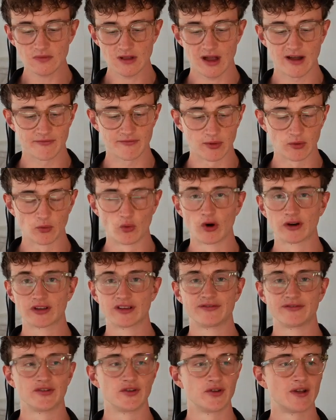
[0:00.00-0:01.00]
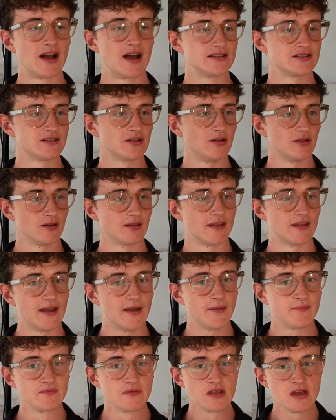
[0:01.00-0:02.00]
I've been working for you guys all
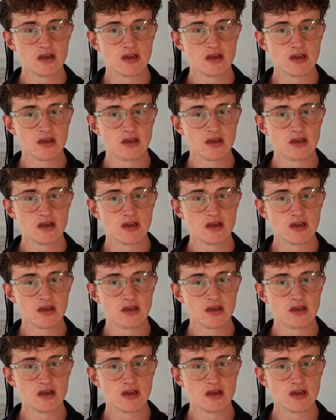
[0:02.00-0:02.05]
day.